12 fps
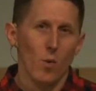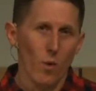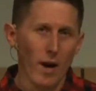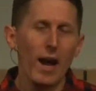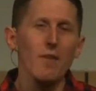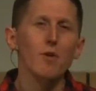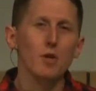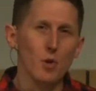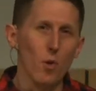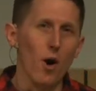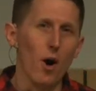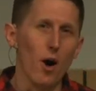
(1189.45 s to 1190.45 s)
Whatever
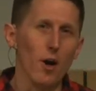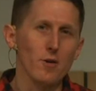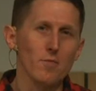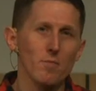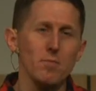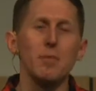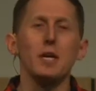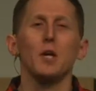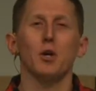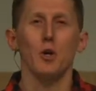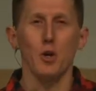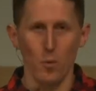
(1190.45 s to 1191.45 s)
you are, be
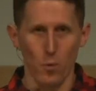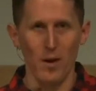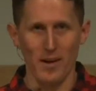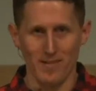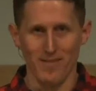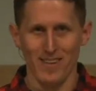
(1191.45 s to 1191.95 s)
a good one.